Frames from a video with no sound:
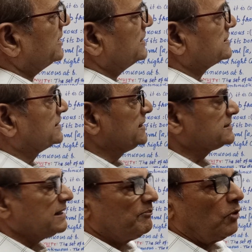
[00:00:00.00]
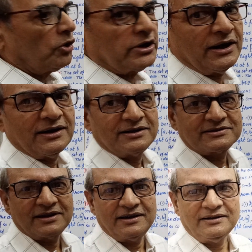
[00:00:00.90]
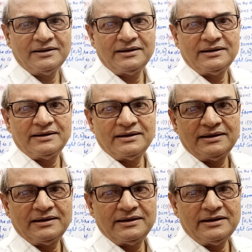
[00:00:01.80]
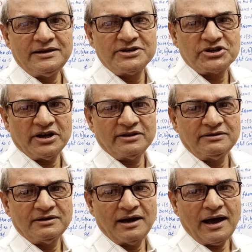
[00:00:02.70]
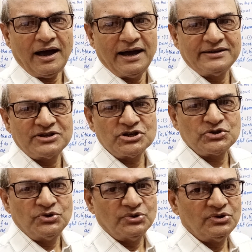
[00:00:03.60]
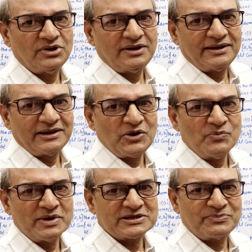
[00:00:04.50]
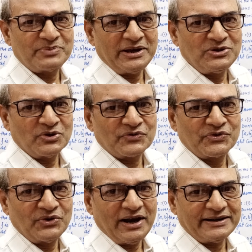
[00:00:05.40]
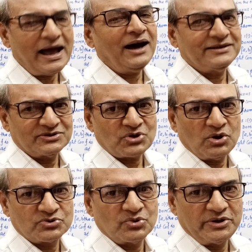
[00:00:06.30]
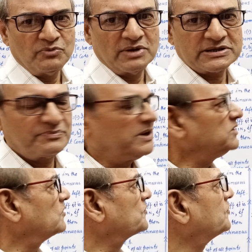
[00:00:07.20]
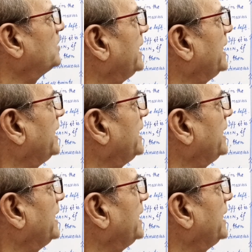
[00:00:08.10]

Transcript: arise. This is the model answer. Ishan and Jishnu, you must pay your full others also you must pay your full